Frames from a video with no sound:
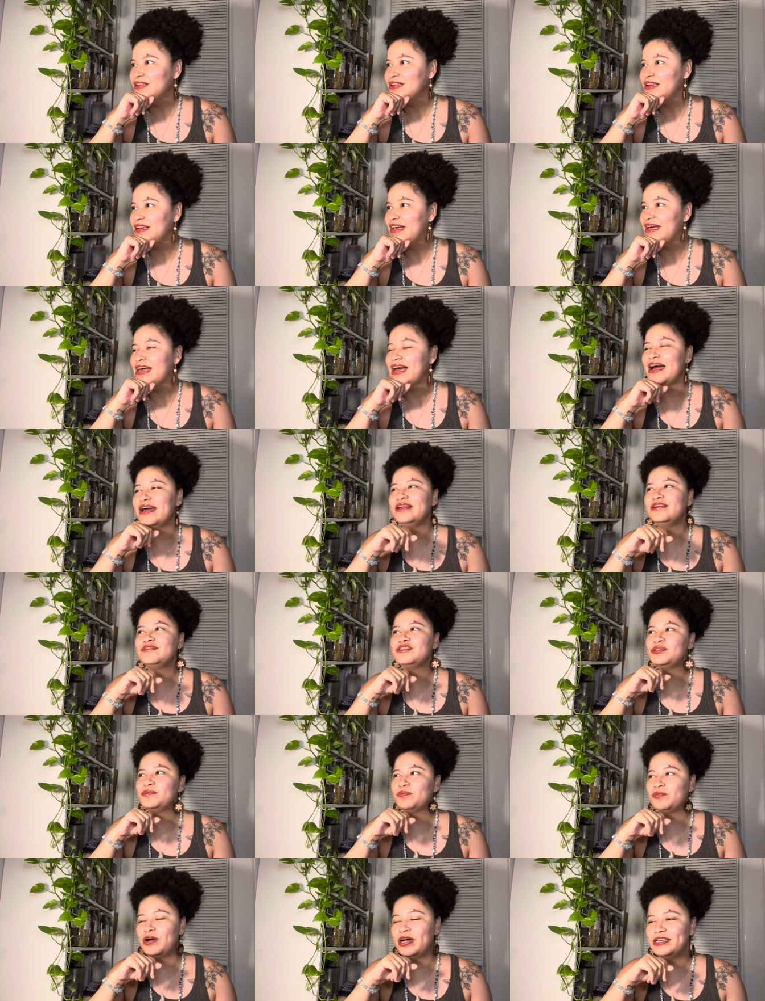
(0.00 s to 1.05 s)
it kind of
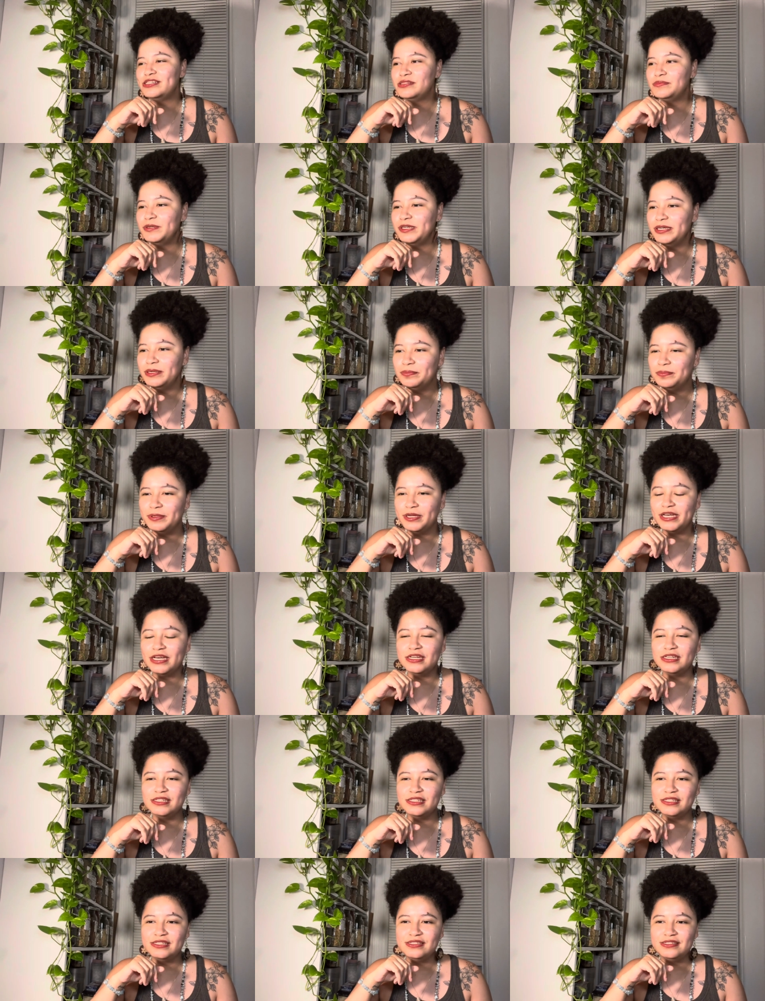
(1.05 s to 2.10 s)
surprised me
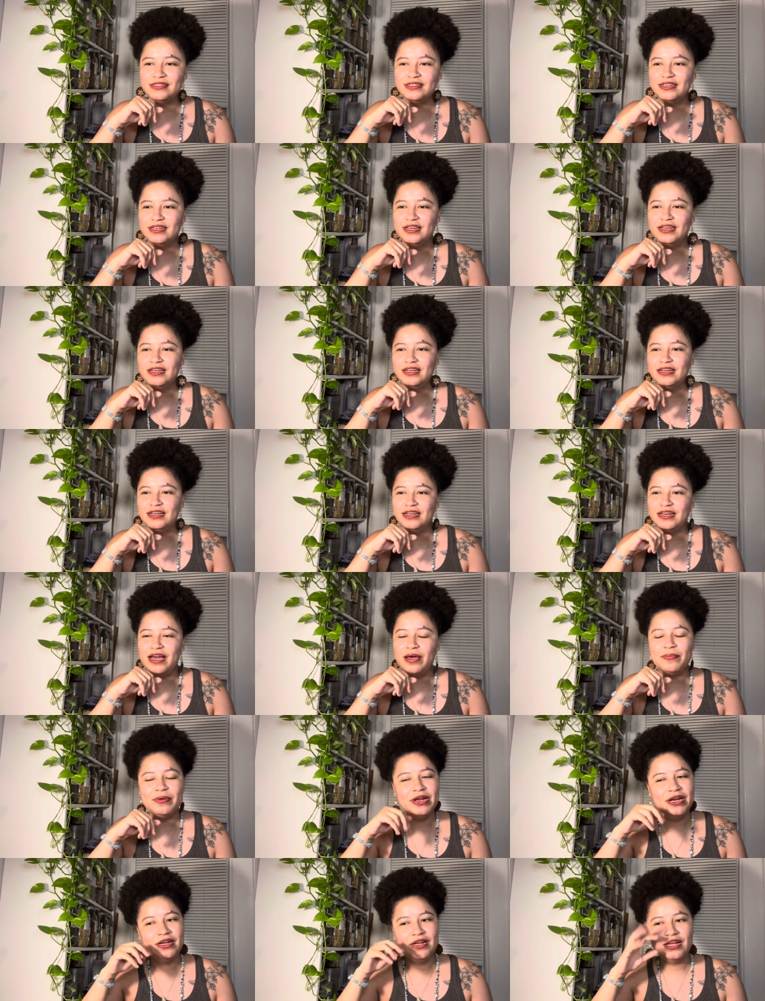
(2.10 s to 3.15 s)
because I
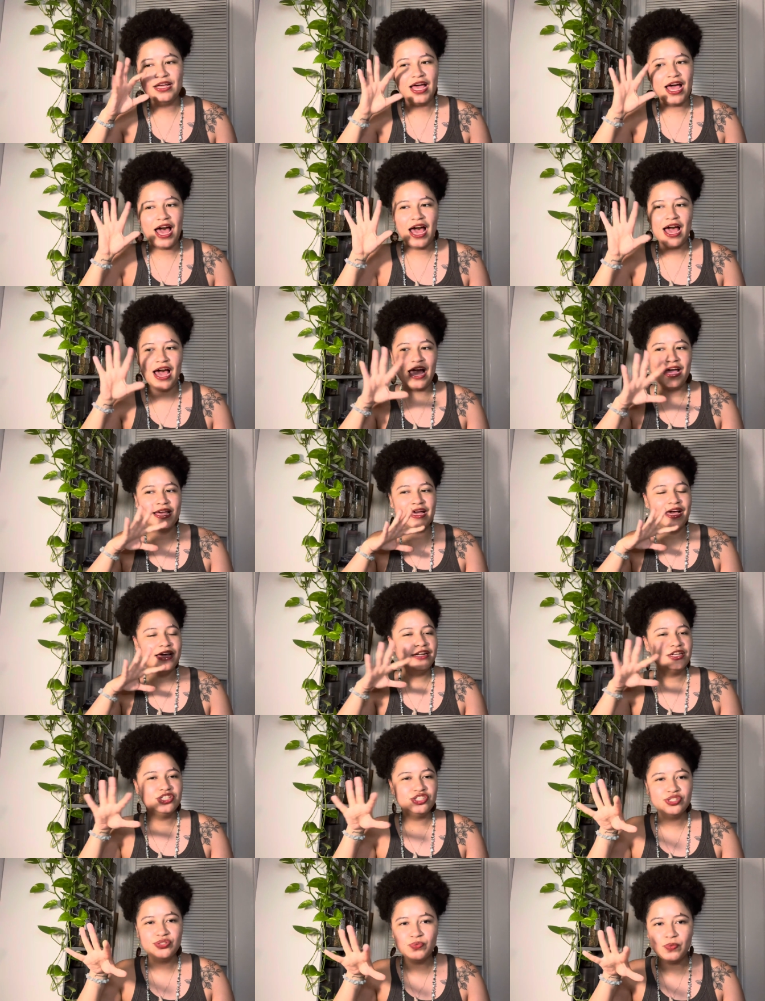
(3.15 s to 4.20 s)
mean, I, I kind
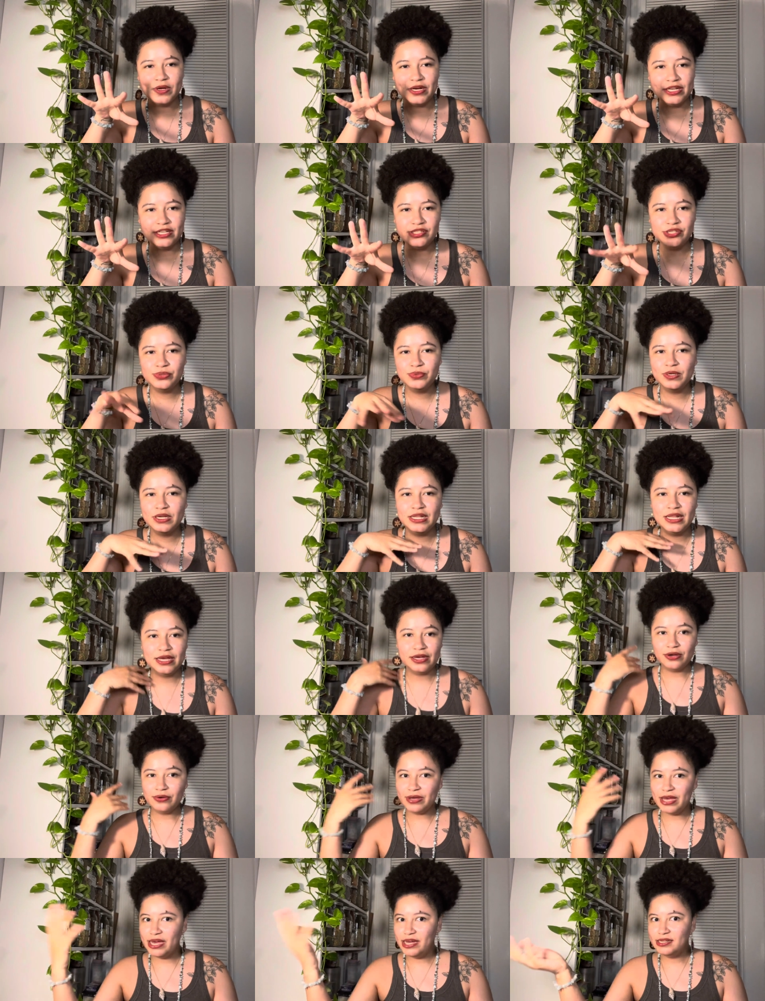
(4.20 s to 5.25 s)
of just went into it like,
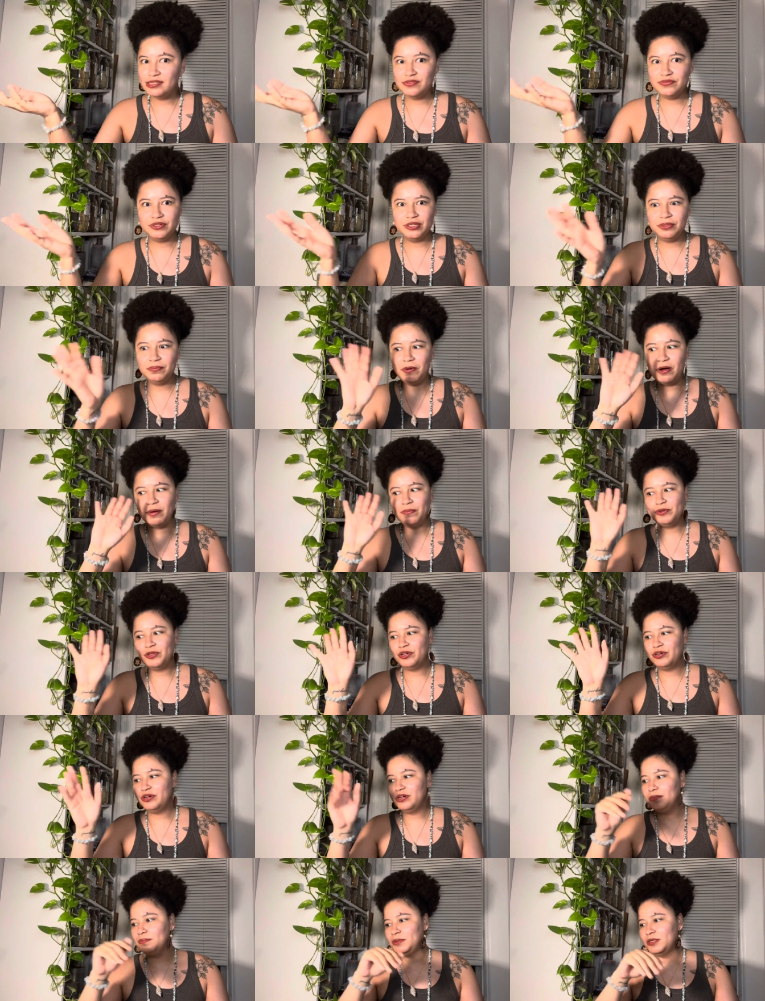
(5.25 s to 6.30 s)
okay, it's really
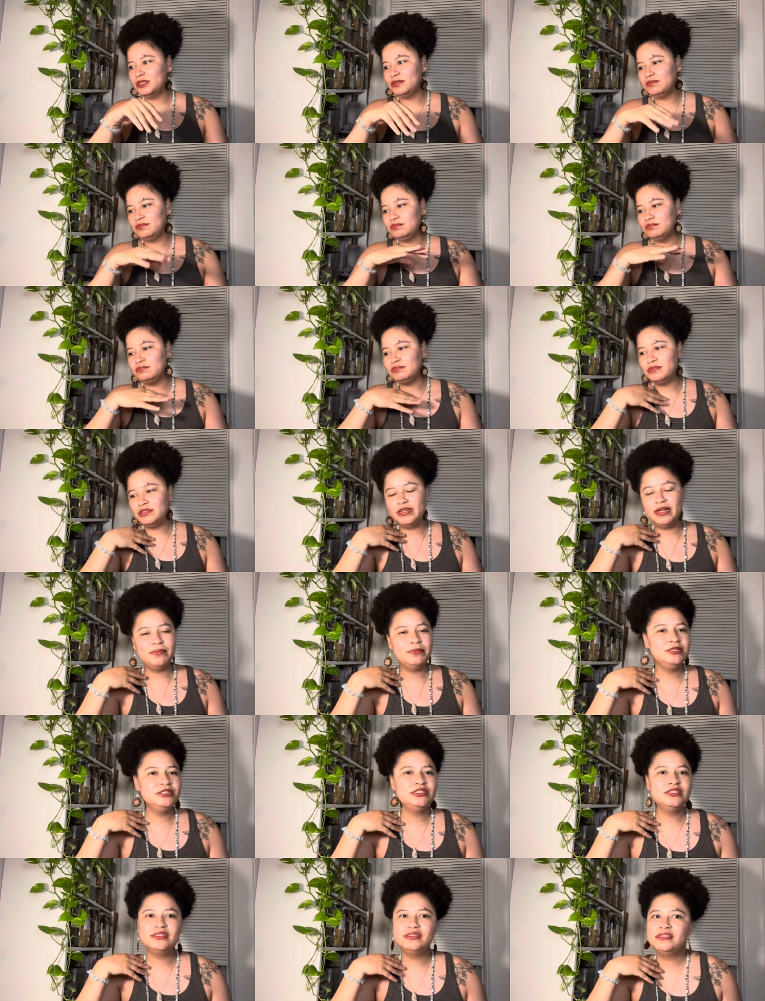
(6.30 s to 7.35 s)
popular, but let me
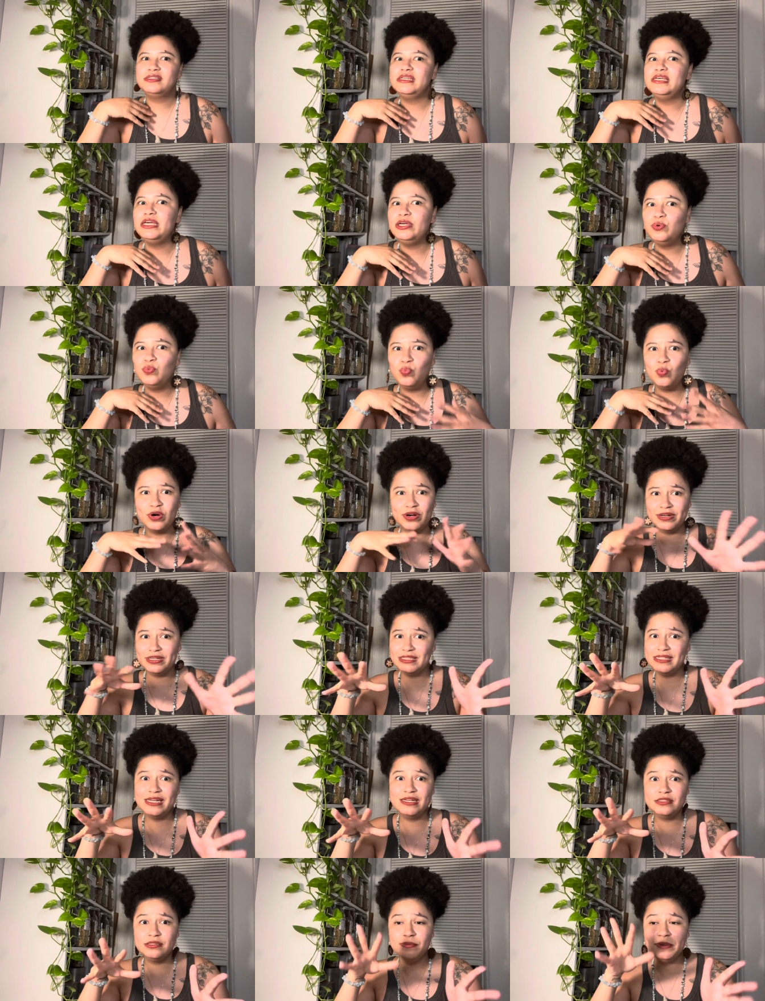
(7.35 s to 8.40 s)
just see where it
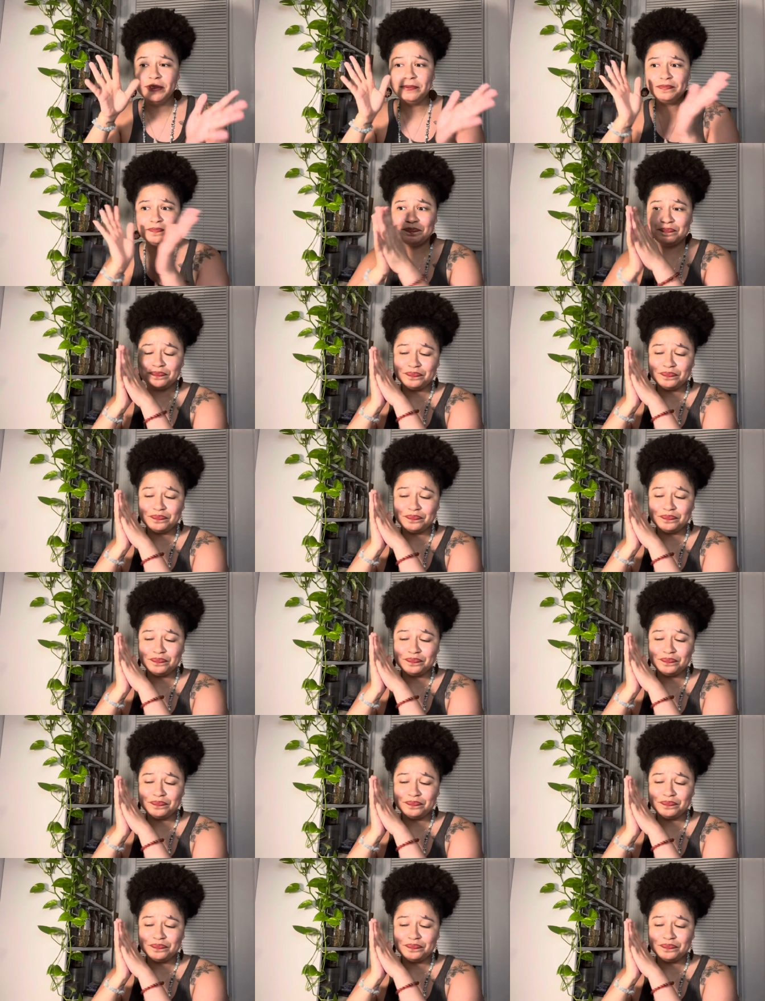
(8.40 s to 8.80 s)
takes me.